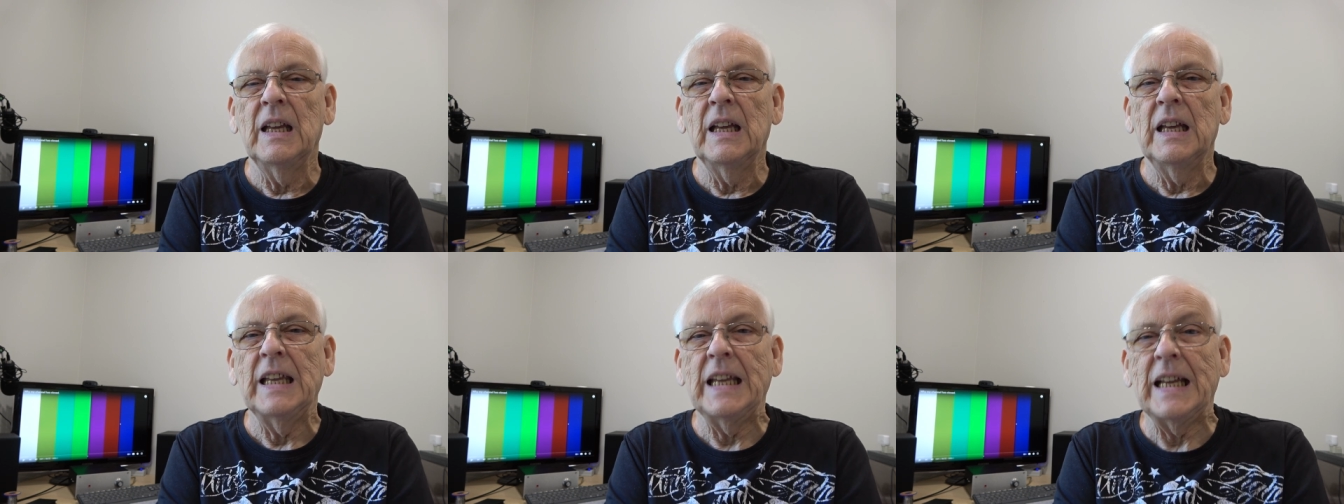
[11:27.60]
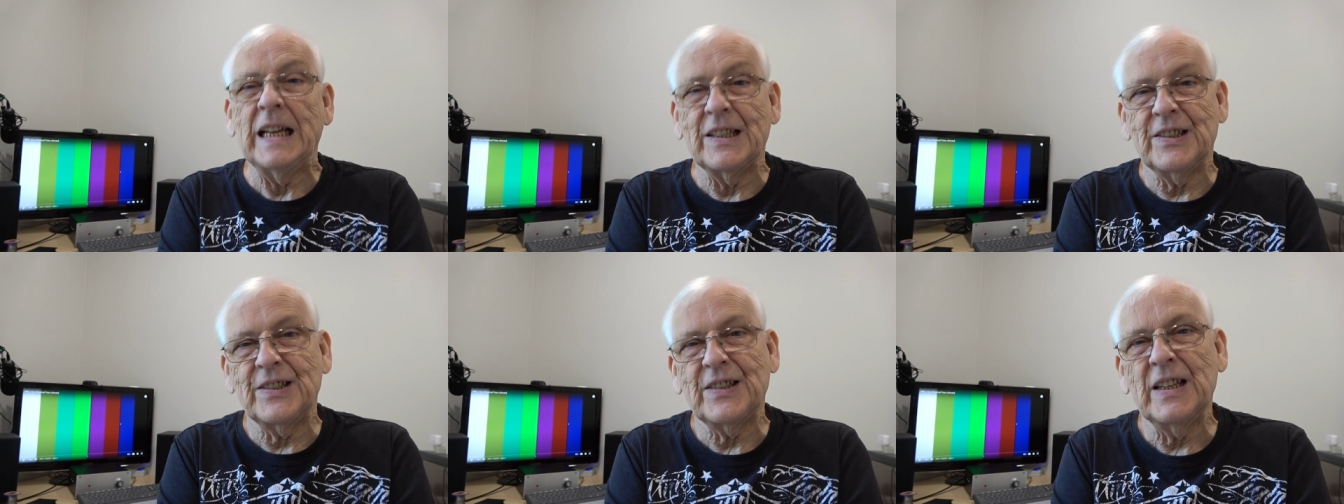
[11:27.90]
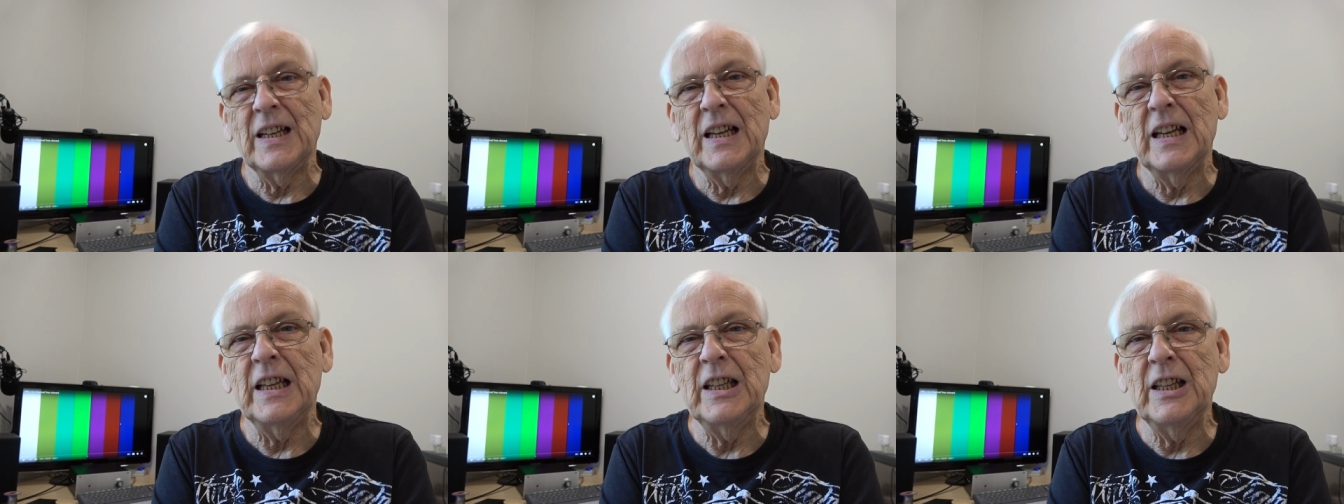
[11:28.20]
Yes,
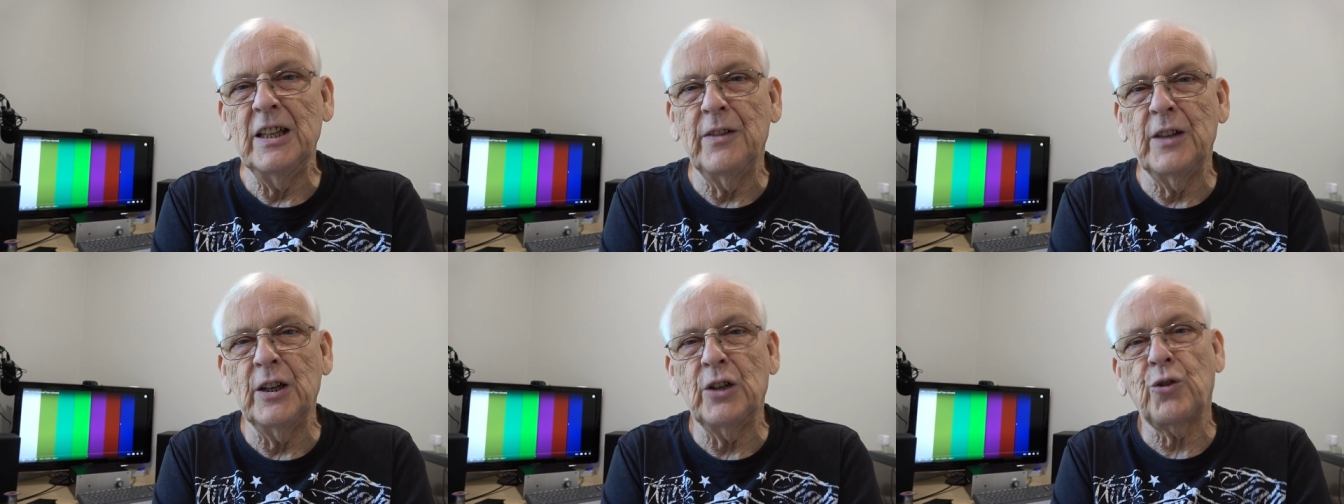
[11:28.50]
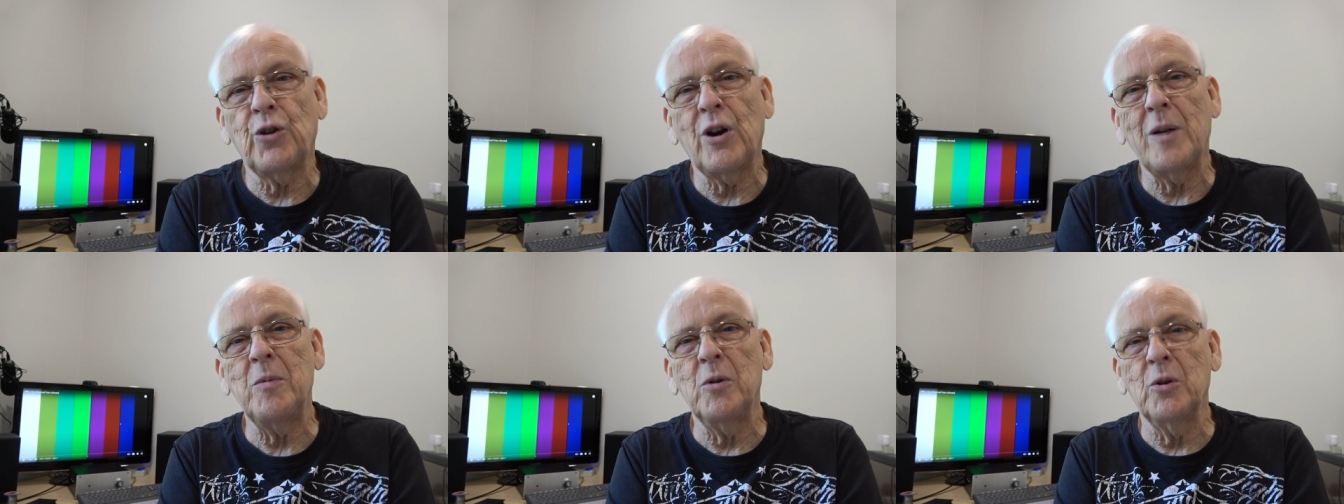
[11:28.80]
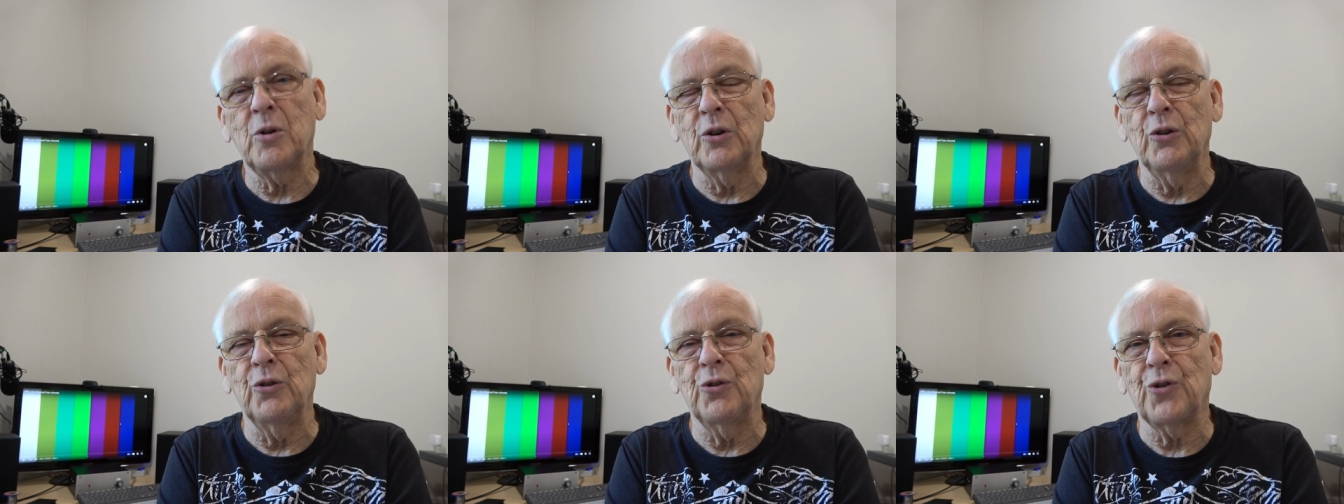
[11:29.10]
the treble
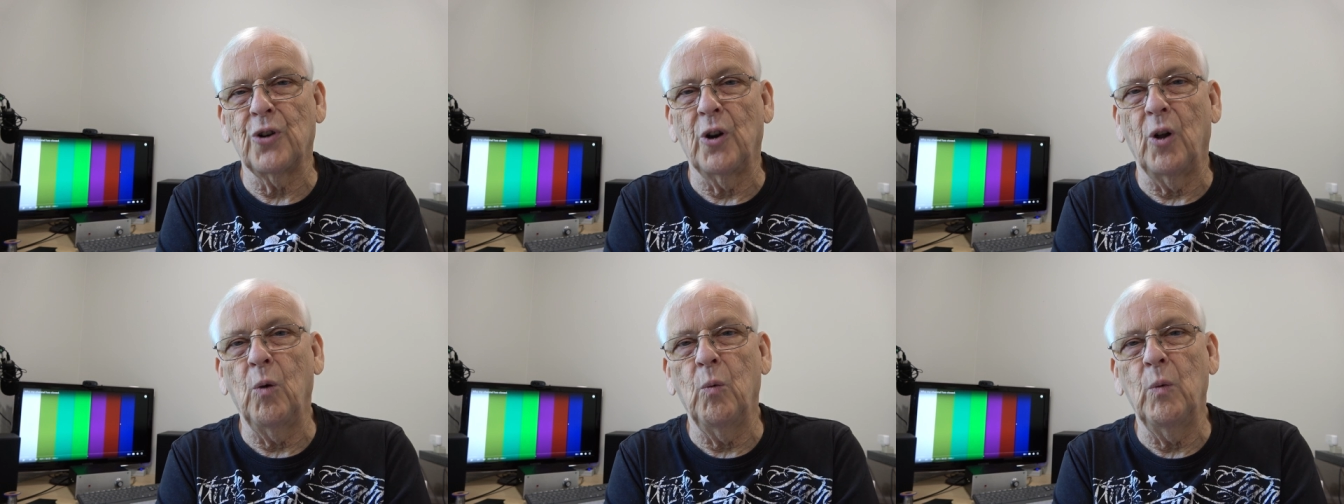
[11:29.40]
control,